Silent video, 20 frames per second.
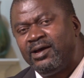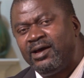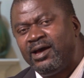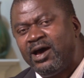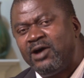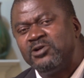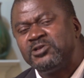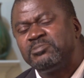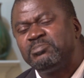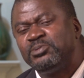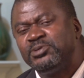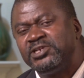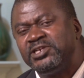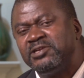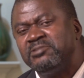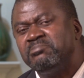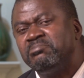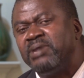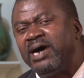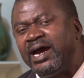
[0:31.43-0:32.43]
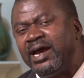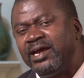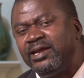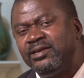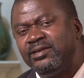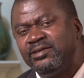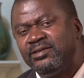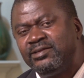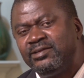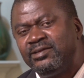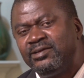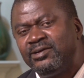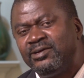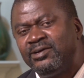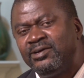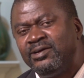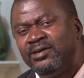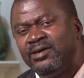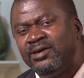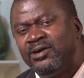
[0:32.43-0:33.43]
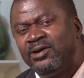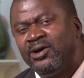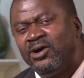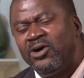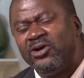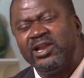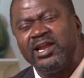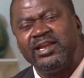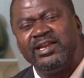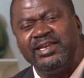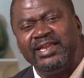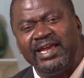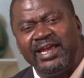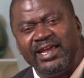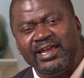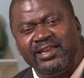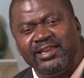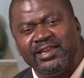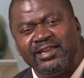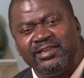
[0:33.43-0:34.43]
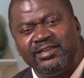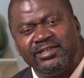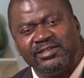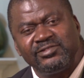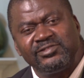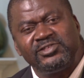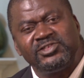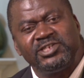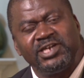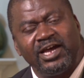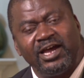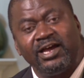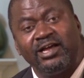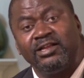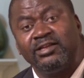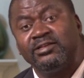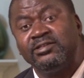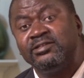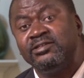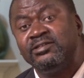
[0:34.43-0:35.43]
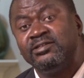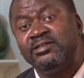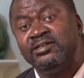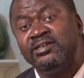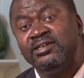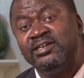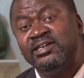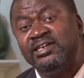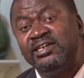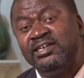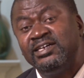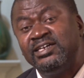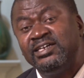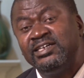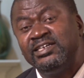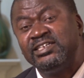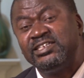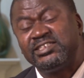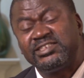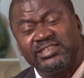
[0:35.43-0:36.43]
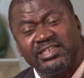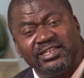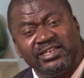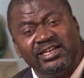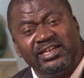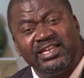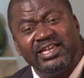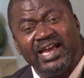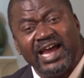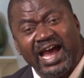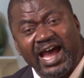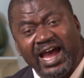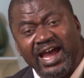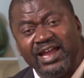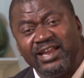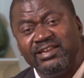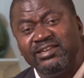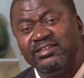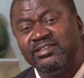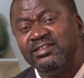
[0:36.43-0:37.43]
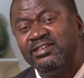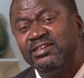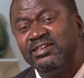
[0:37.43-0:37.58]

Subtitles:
I was put in a bind on a day that this child suddenly had